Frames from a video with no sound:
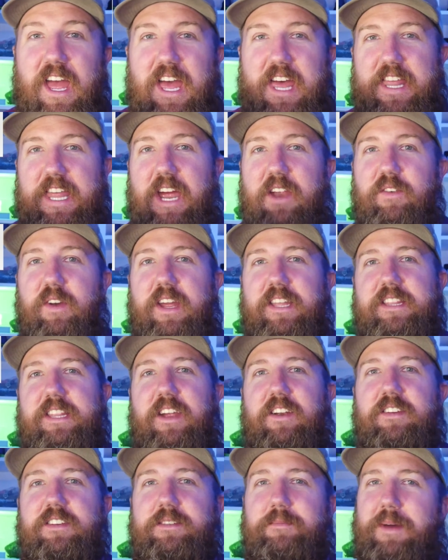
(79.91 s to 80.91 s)
That right
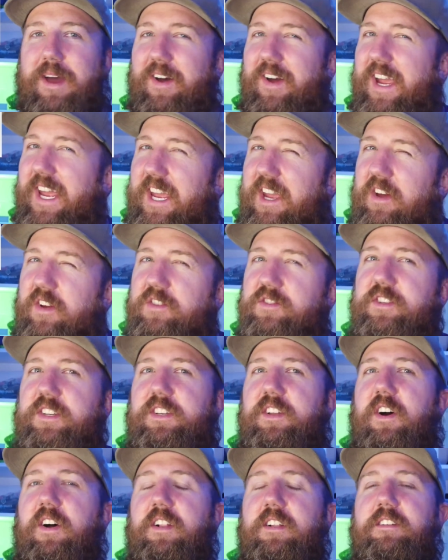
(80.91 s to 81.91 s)
there is about
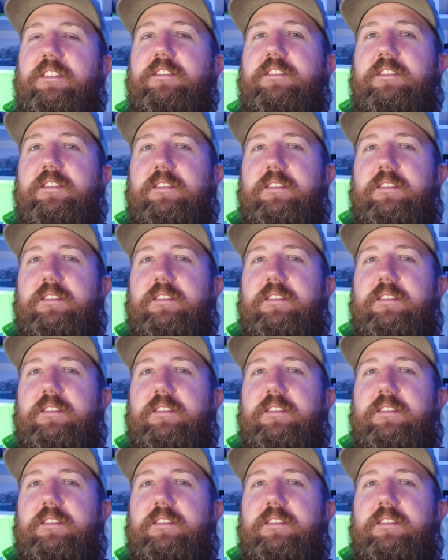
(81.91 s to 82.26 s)
$800.